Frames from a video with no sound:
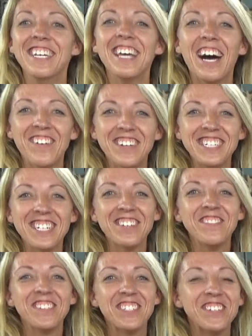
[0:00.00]
Now we're
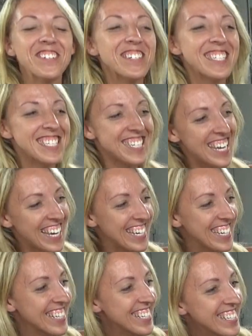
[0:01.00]
time to stain.